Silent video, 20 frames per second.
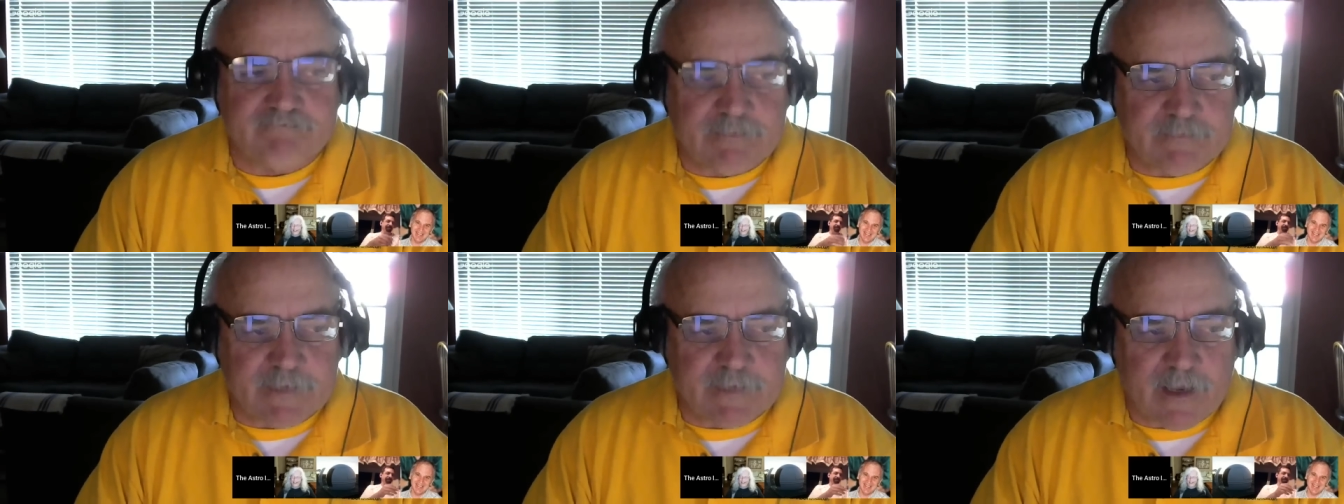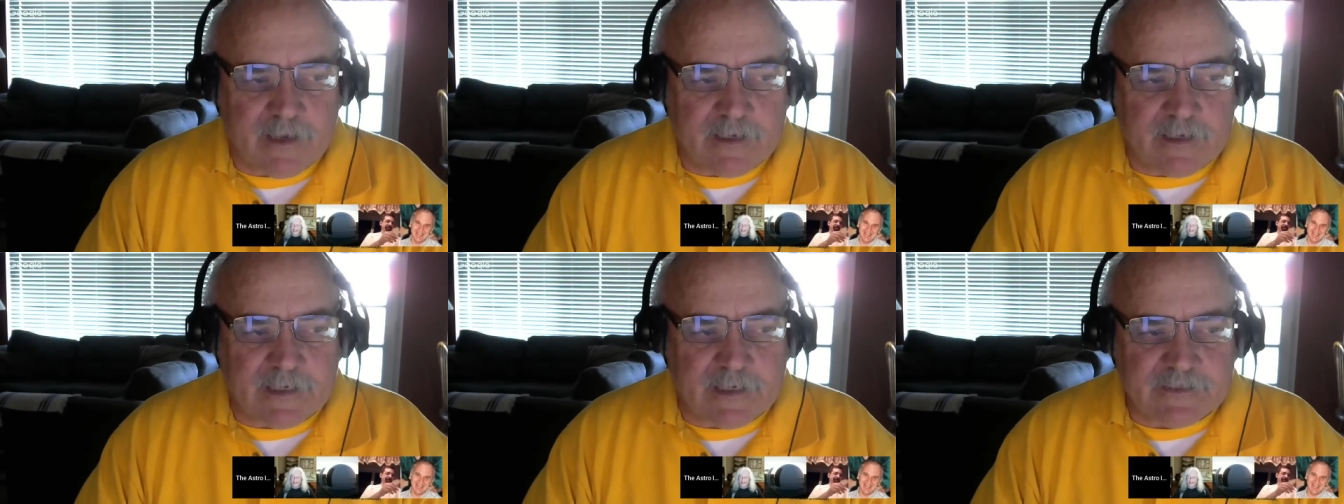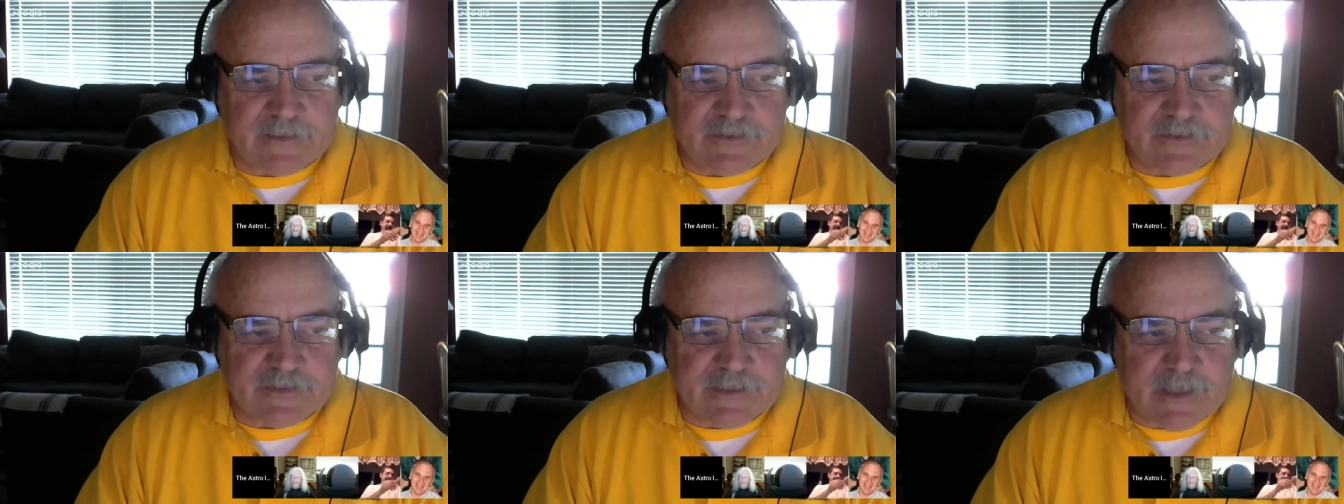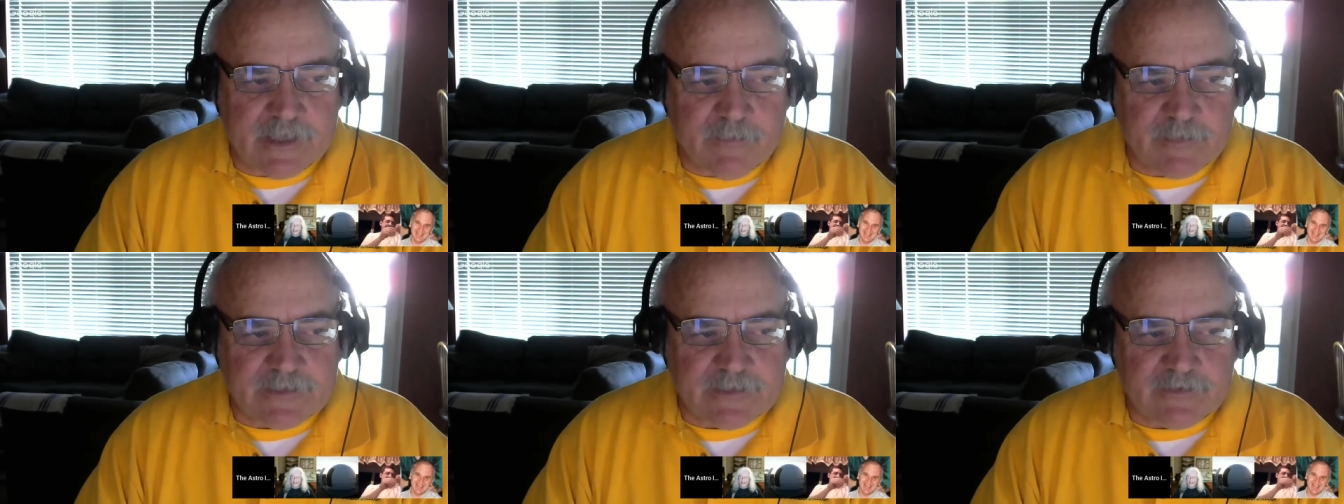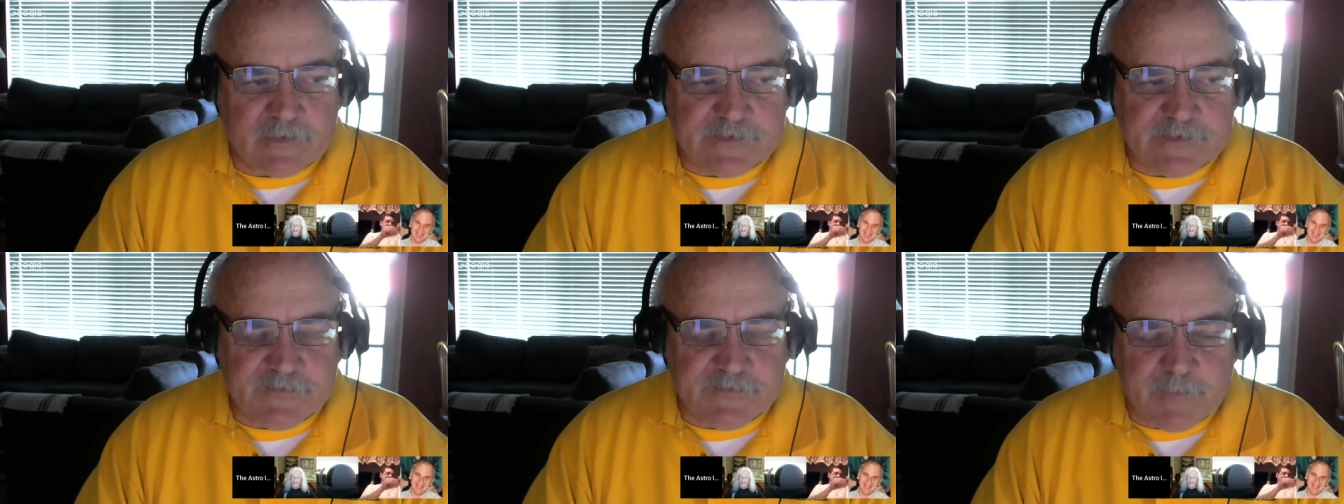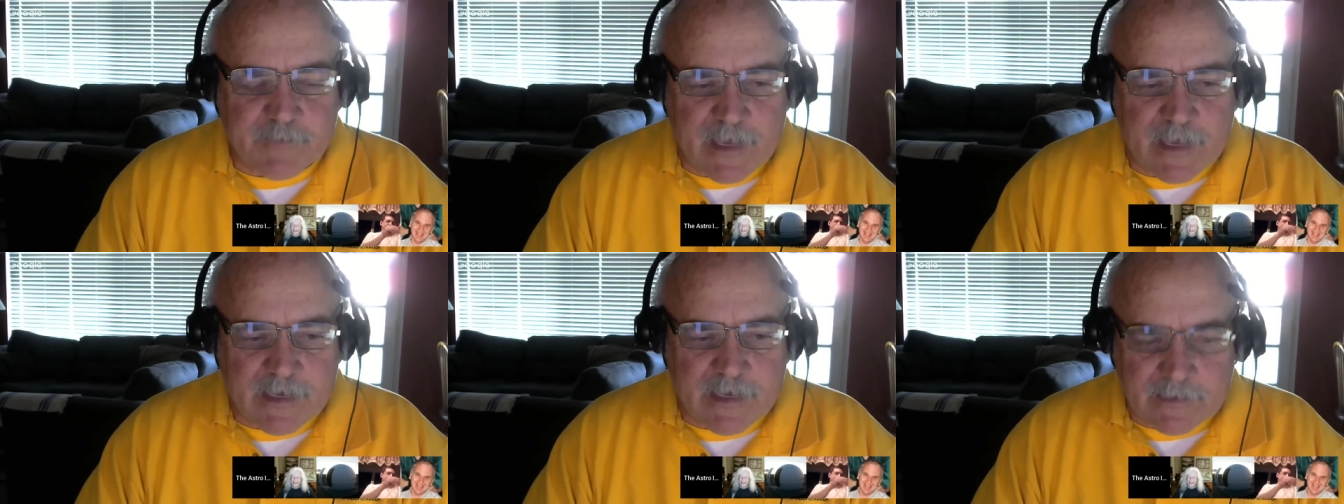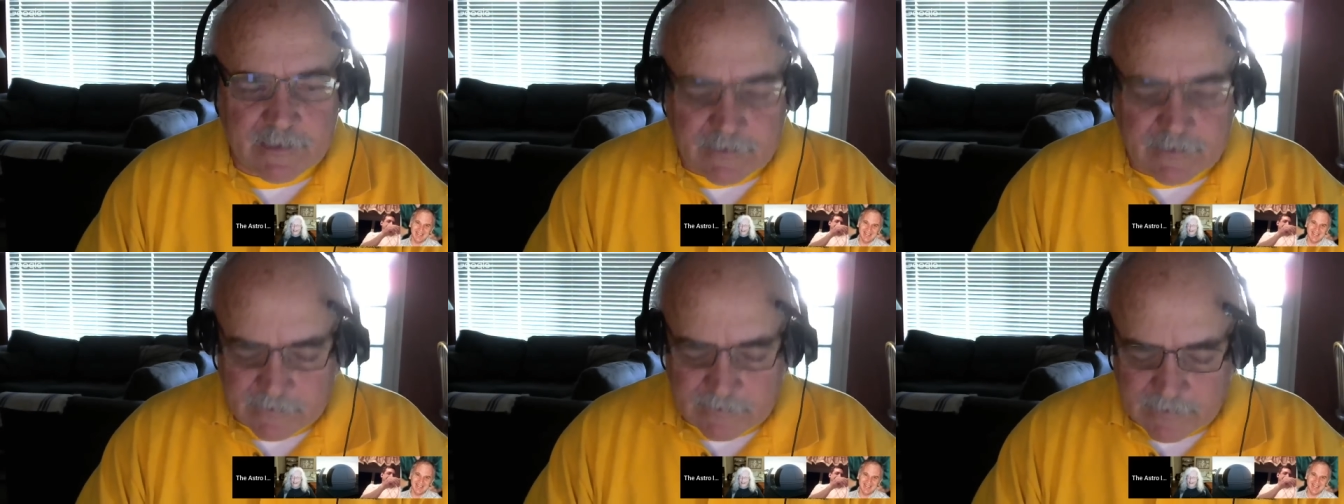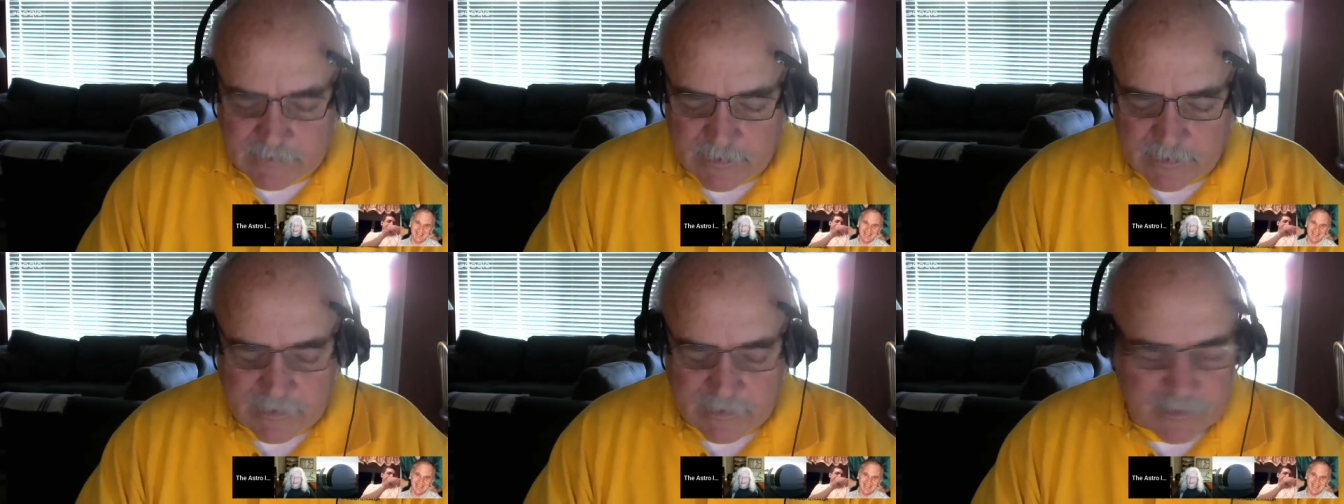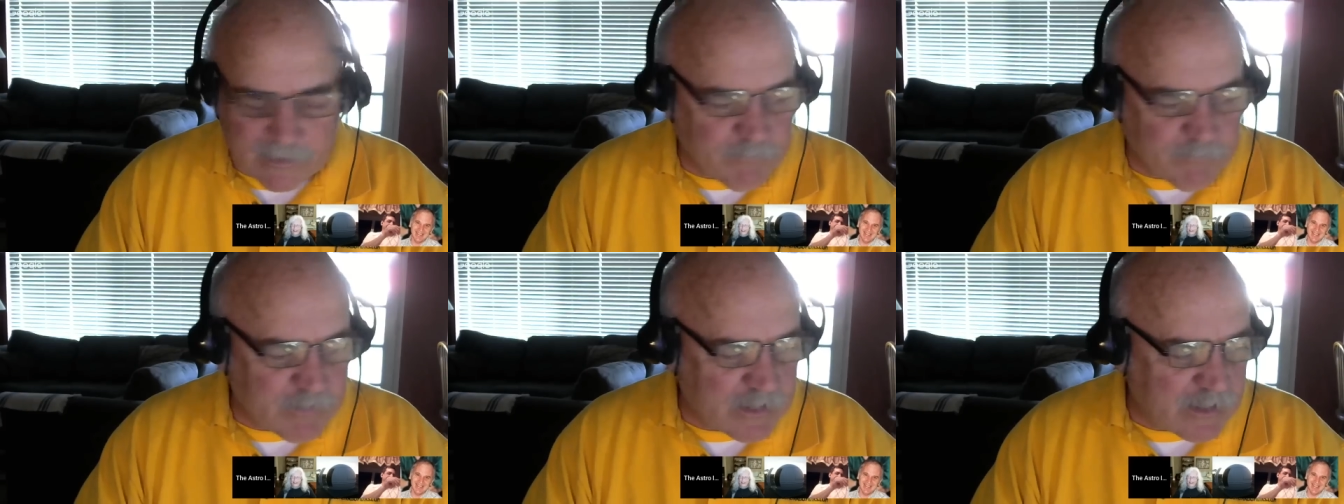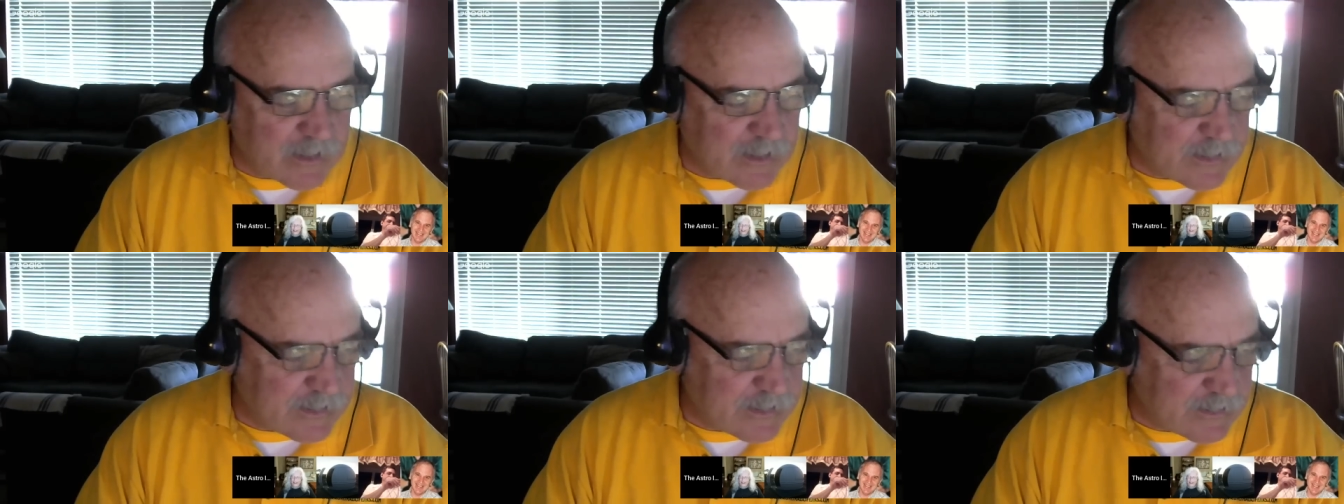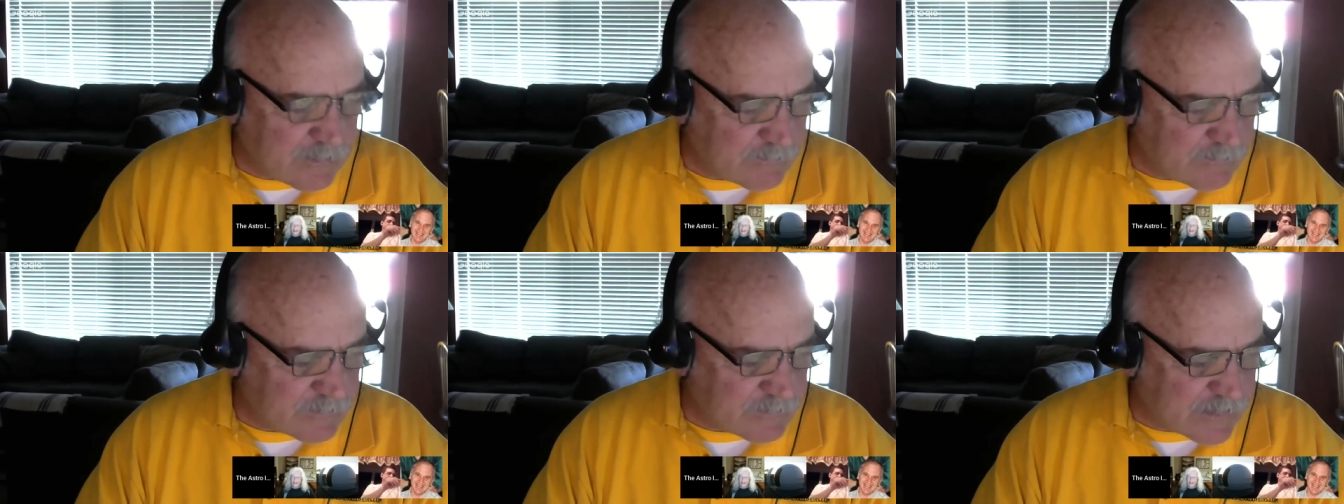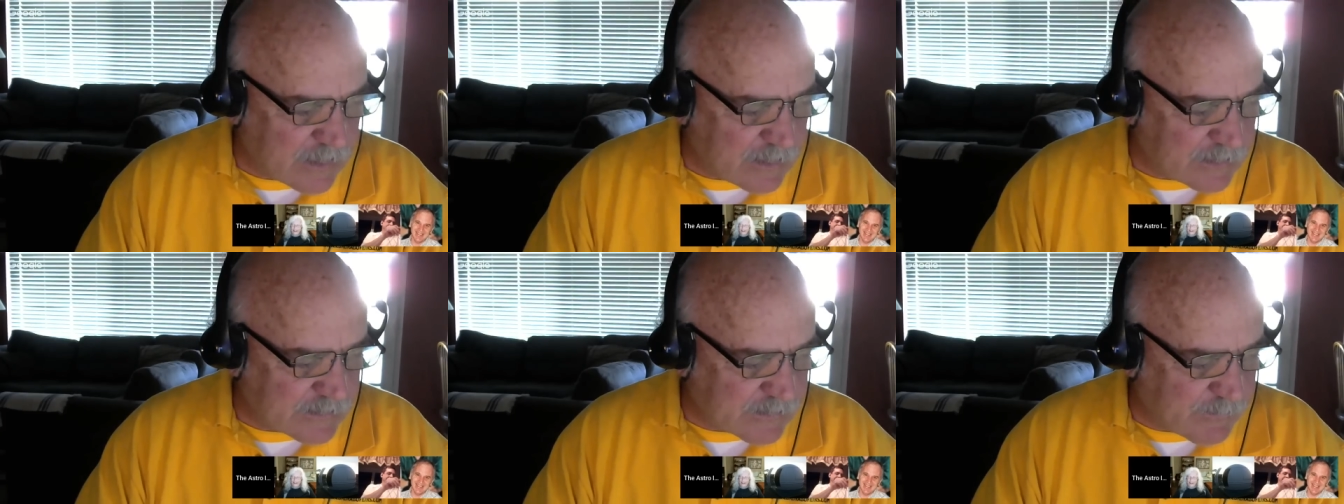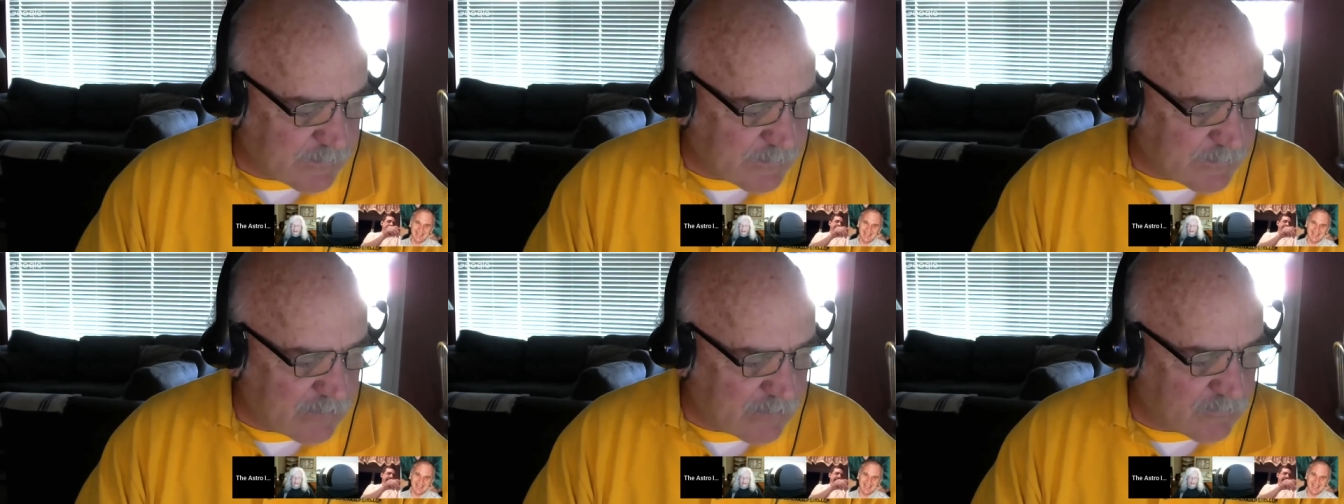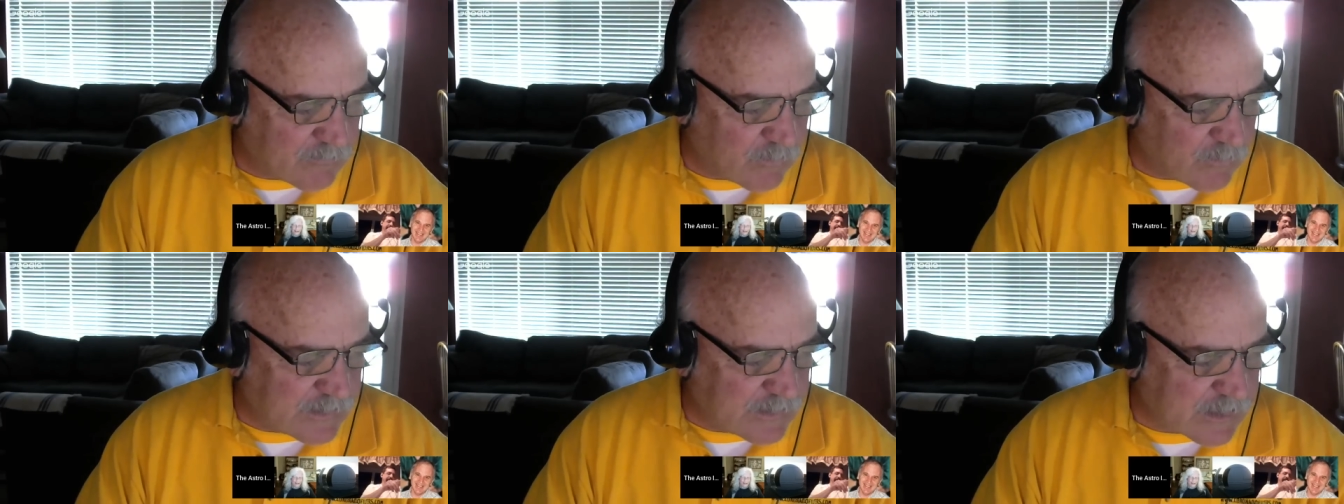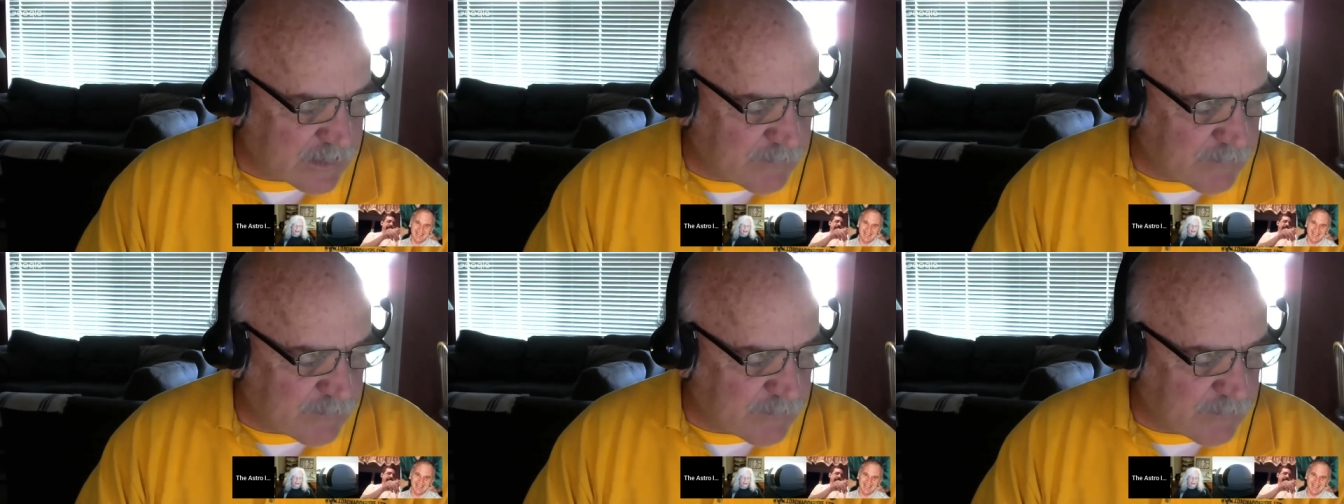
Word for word: uh, is coming to us from Canada, and I'm going to let him tell us about what he's going to be